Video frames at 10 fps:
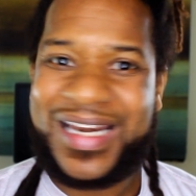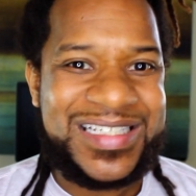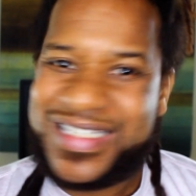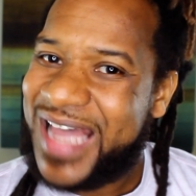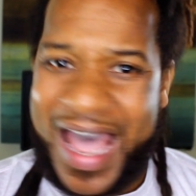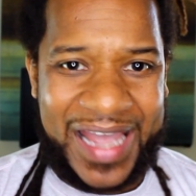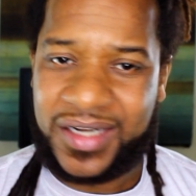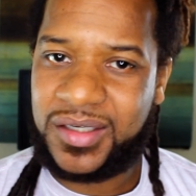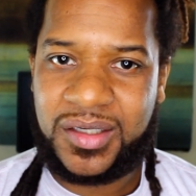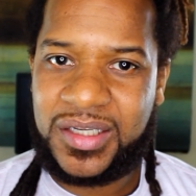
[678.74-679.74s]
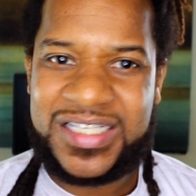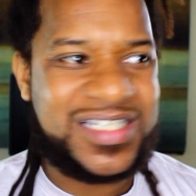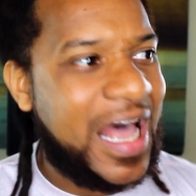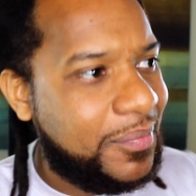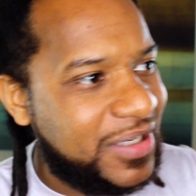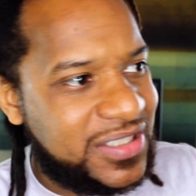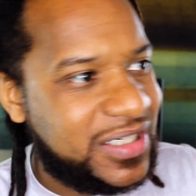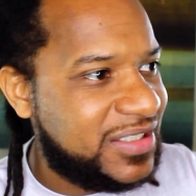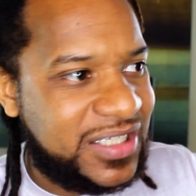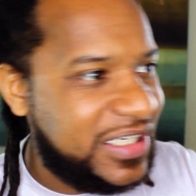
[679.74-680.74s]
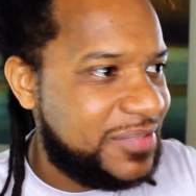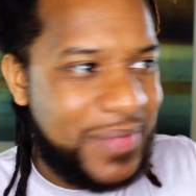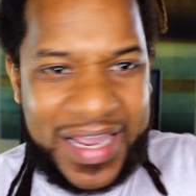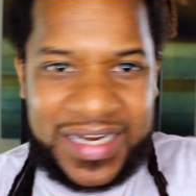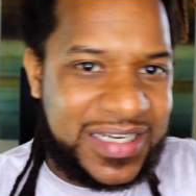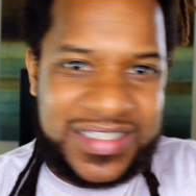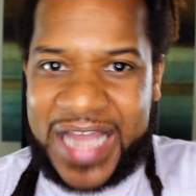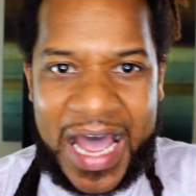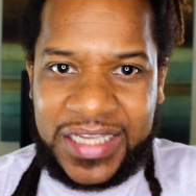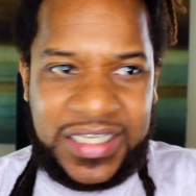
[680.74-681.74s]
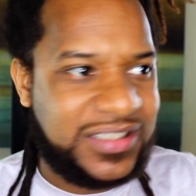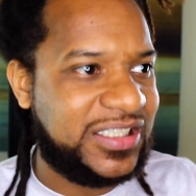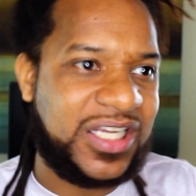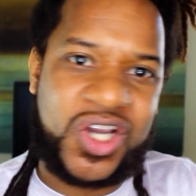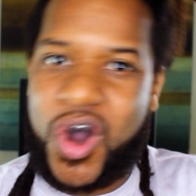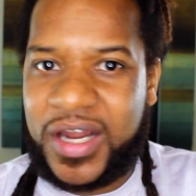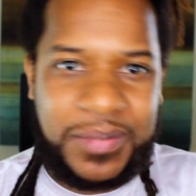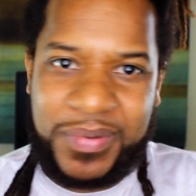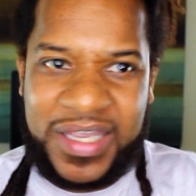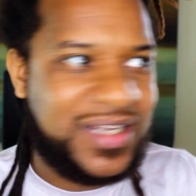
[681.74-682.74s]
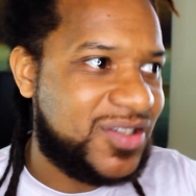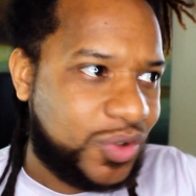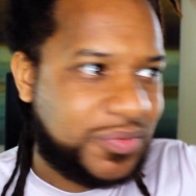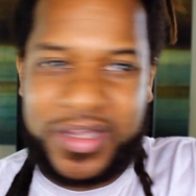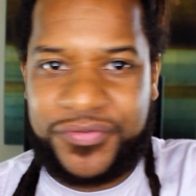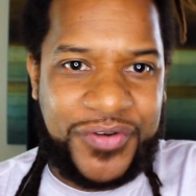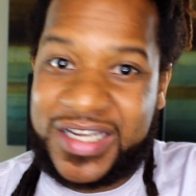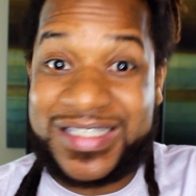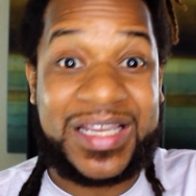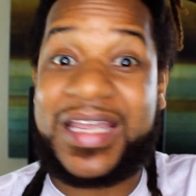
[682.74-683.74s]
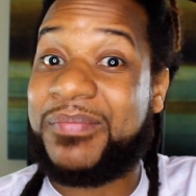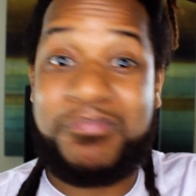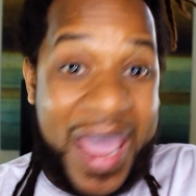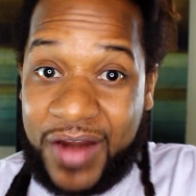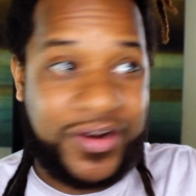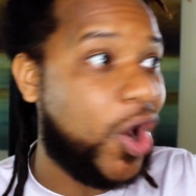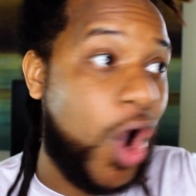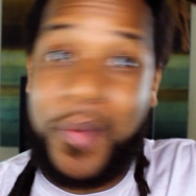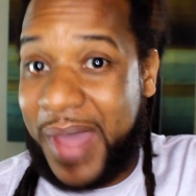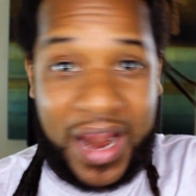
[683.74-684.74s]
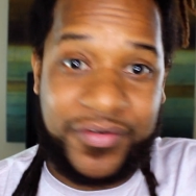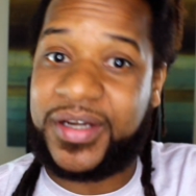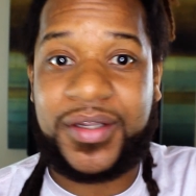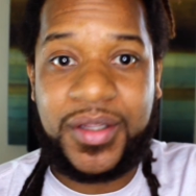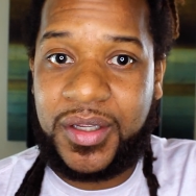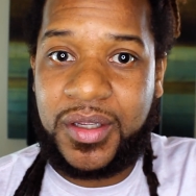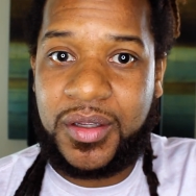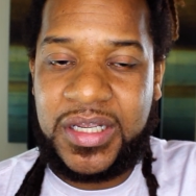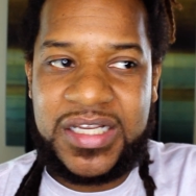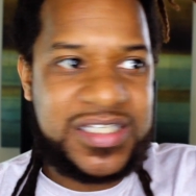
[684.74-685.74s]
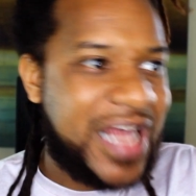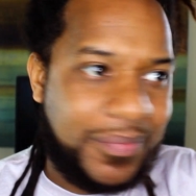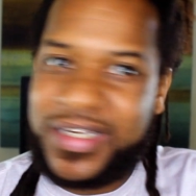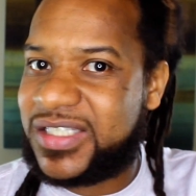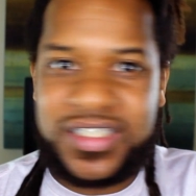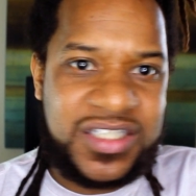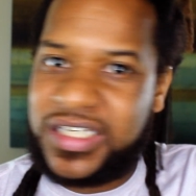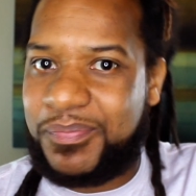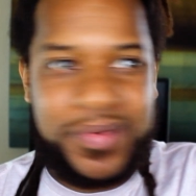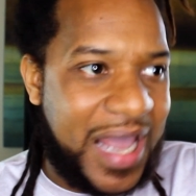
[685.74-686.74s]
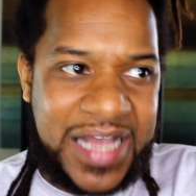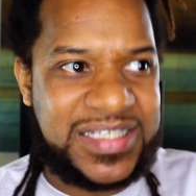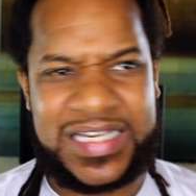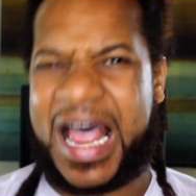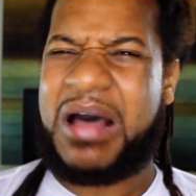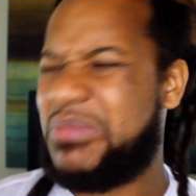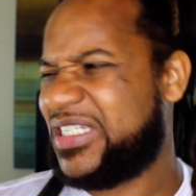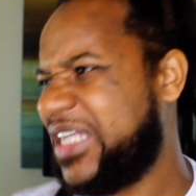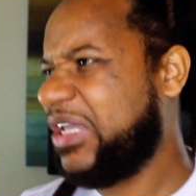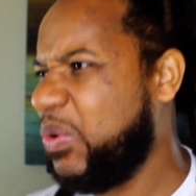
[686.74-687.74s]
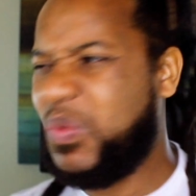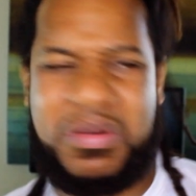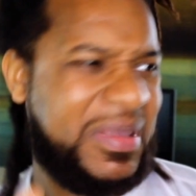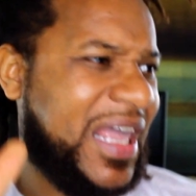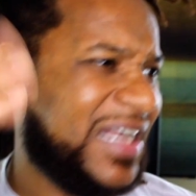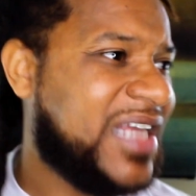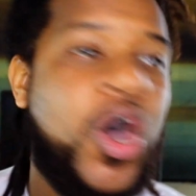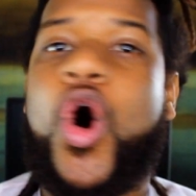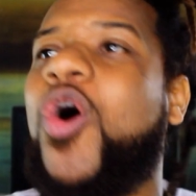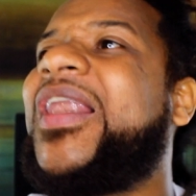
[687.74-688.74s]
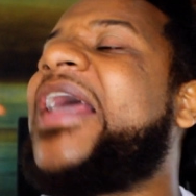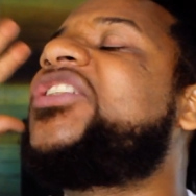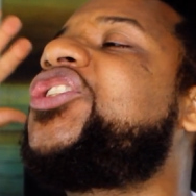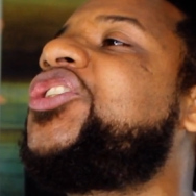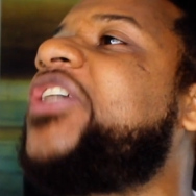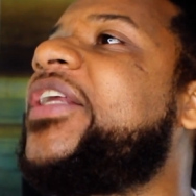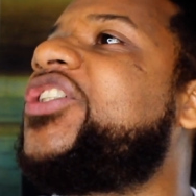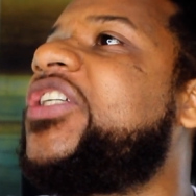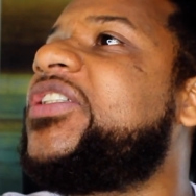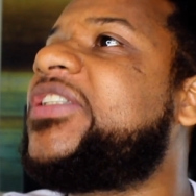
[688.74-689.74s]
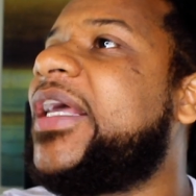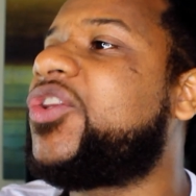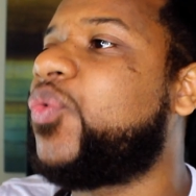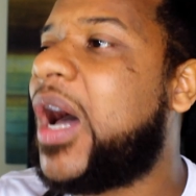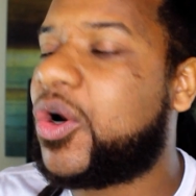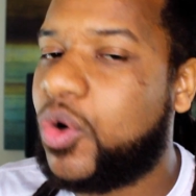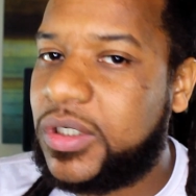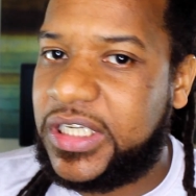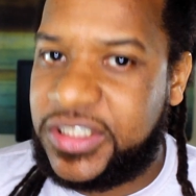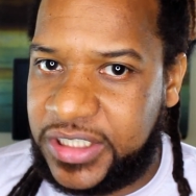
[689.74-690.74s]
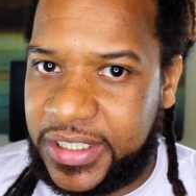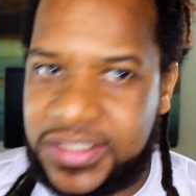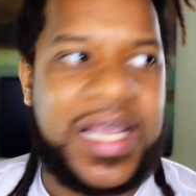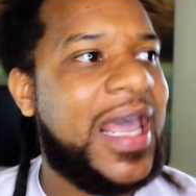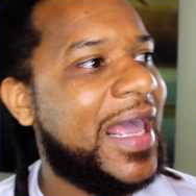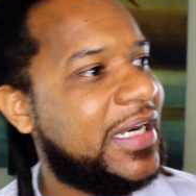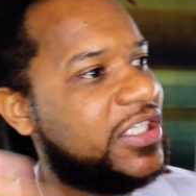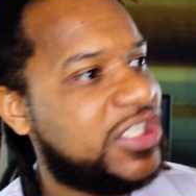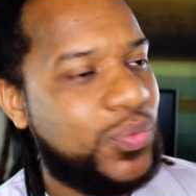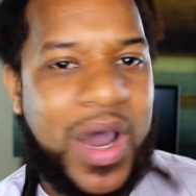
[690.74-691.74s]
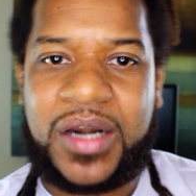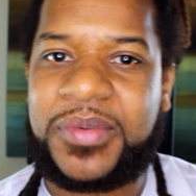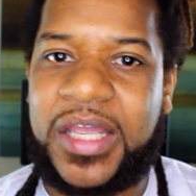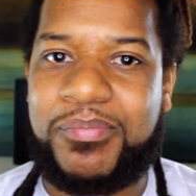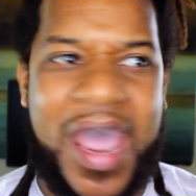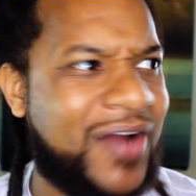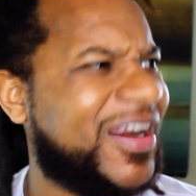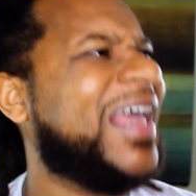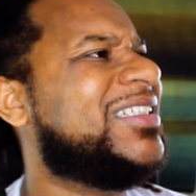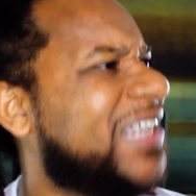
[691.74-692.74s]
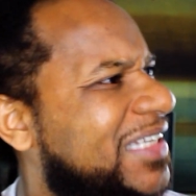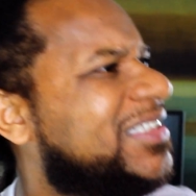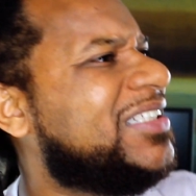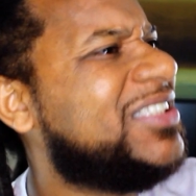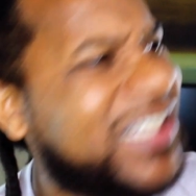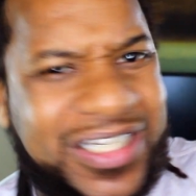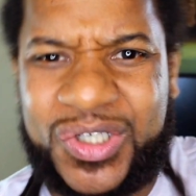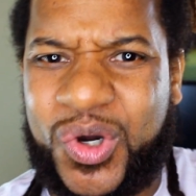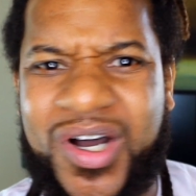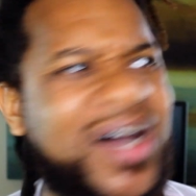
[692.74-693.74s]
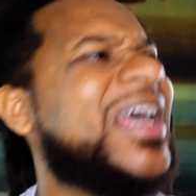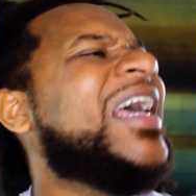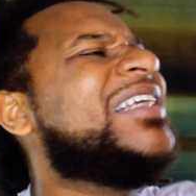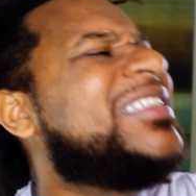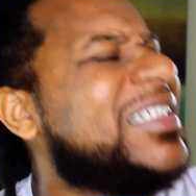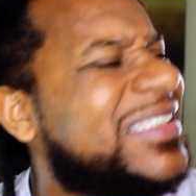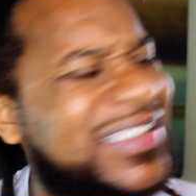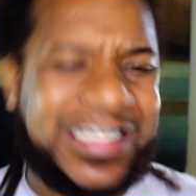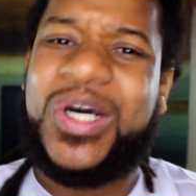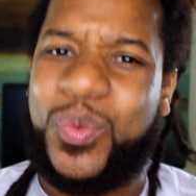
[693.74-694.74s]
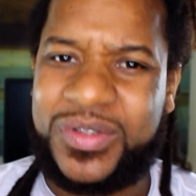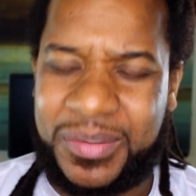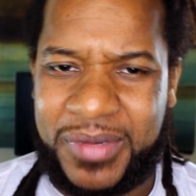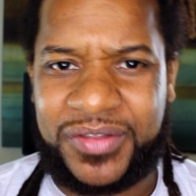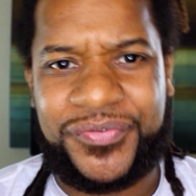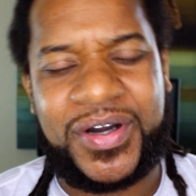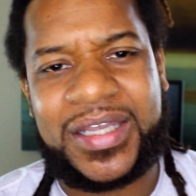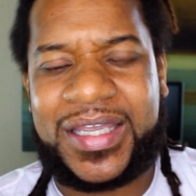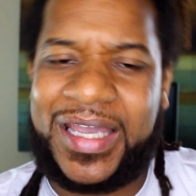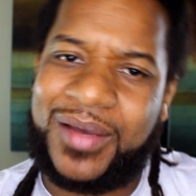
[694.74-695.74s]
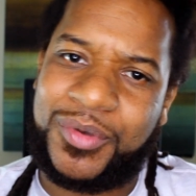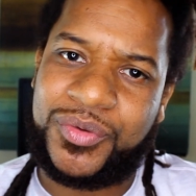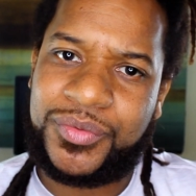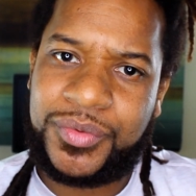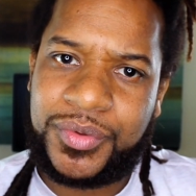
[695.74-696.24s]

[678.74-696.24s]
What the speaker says: And it's not. Stop listening to these Megan Thee Stallions and your Cardi B's. Those motherfuckers are getting married or married. Stop listening to your Beyonce, I'm a single woman. All that shit she said throughout all these years. And then she wound up getting married. And Jay-Z cheating on her. And she's still with the motherfucking camel.